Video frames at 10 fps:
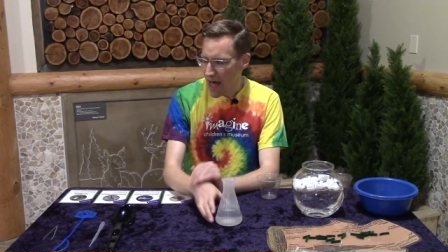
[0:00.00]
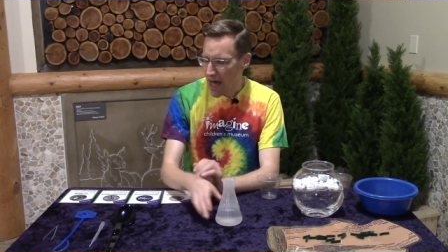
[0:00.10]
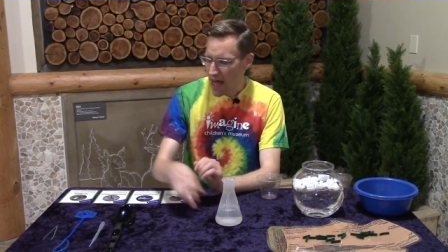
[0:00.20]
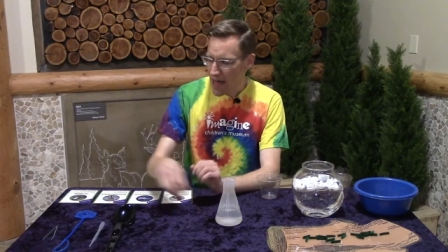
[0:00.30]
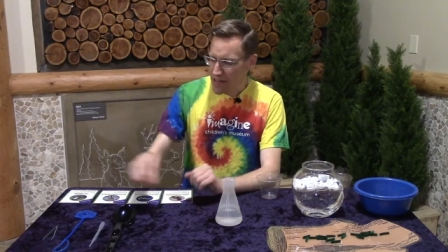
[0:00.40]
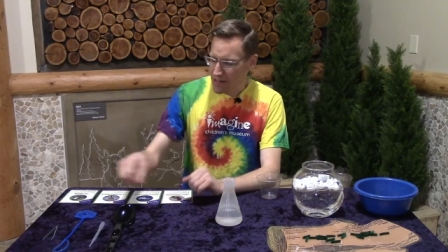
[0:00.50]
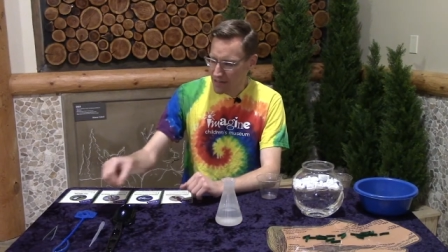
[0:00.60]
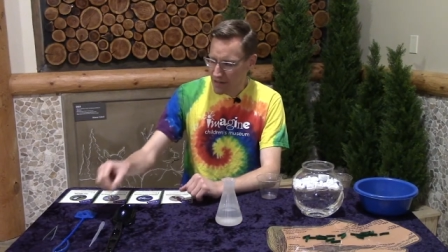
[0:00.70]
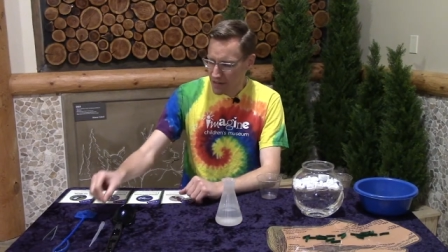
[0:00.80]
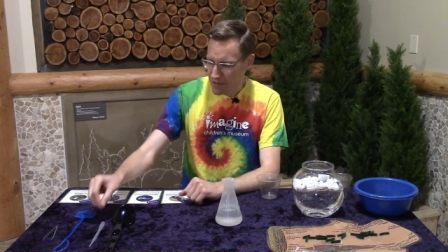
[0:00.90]
I
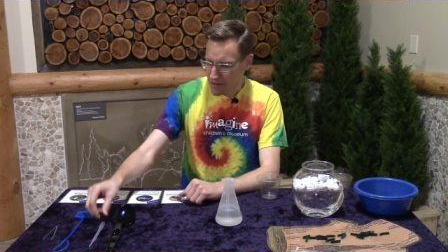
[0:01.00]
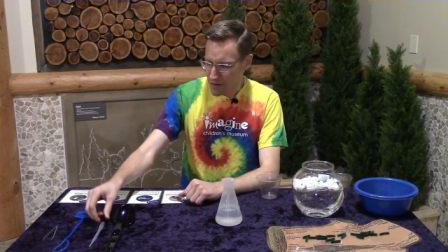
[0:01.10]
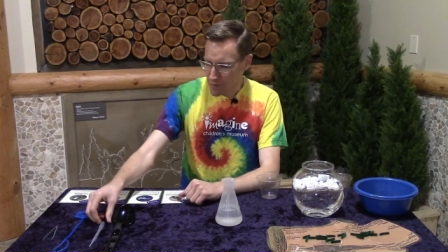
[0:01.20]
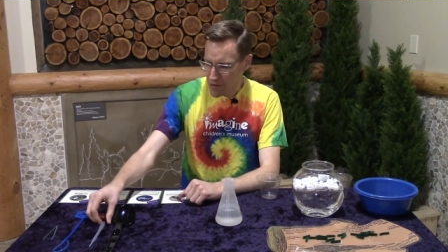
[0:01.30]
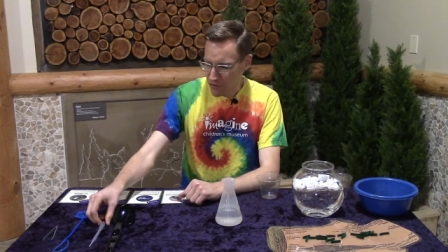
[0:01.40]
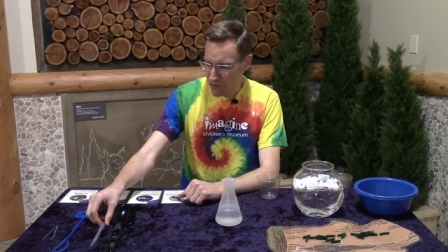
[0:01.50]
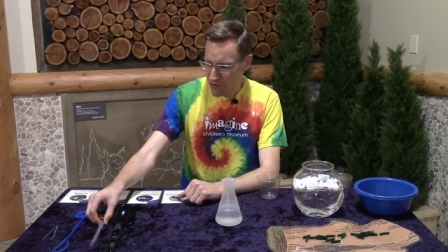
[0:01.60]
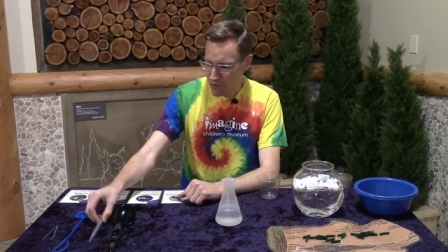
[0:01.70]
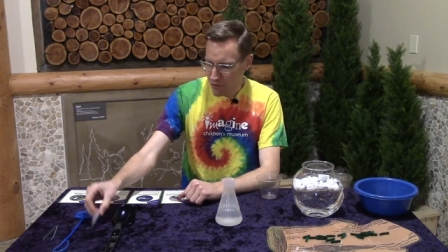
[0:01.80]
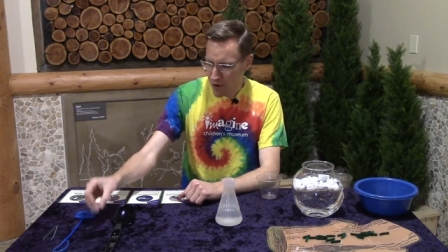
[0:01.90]
think that we
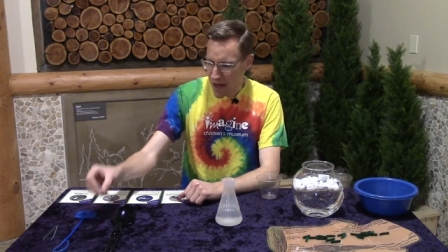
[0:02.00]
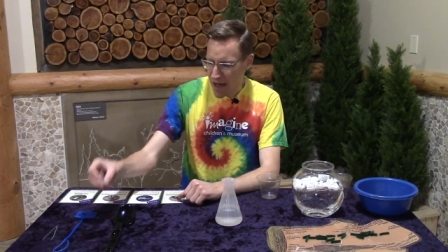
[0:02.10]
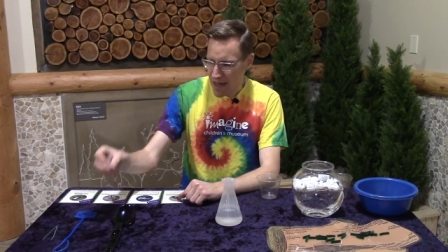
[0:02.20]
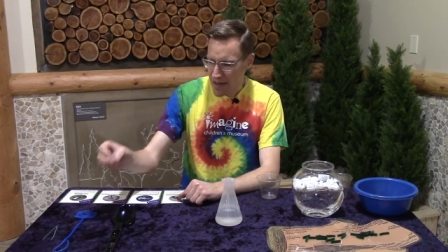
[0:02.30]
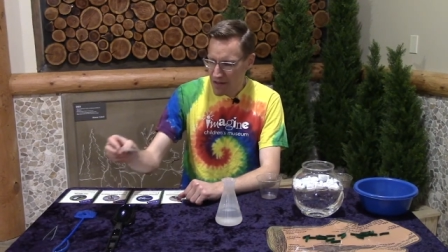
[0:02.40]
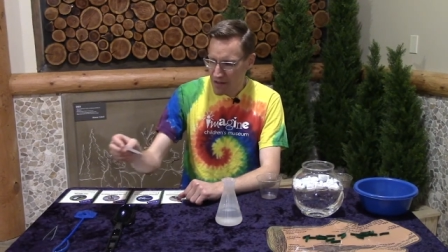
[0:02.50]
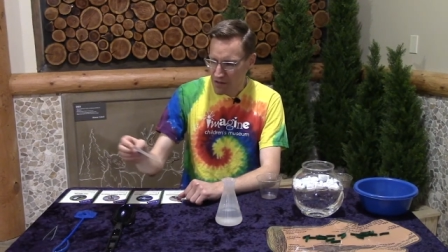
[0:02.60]
should try